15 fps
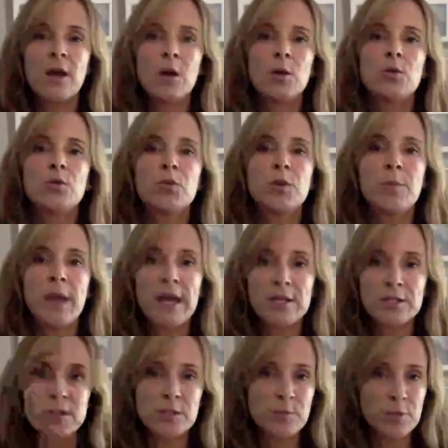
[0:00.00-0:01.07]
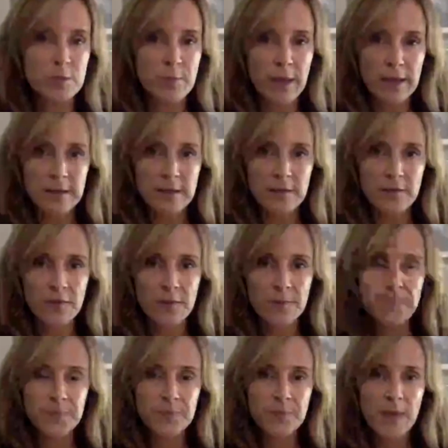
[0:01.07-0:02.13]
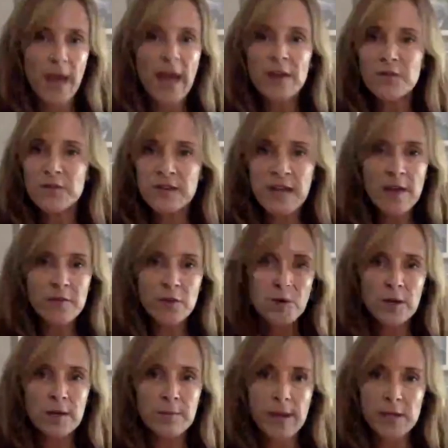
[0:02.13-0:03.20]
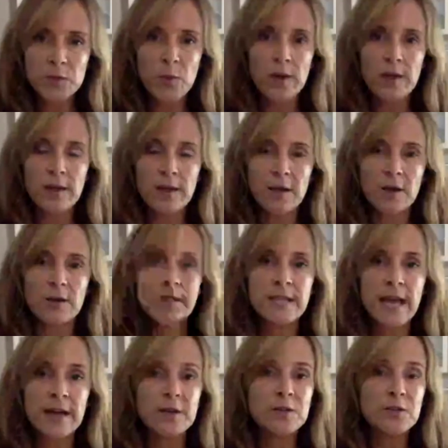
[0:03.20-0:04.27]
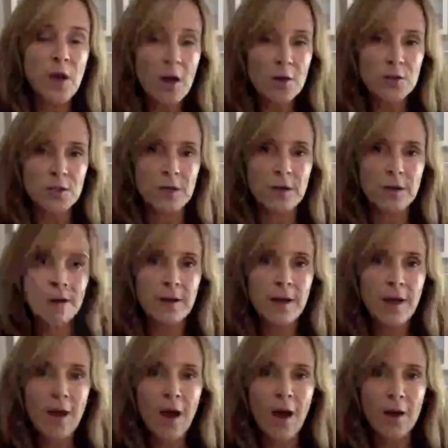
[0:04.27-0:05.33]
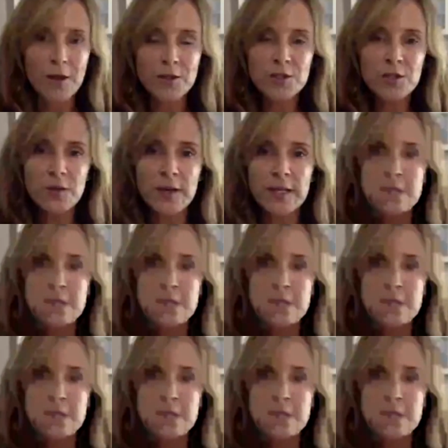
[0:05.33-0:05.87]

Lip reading: through the patient's perspective. I have never in my 20 years had a doctor on a jury.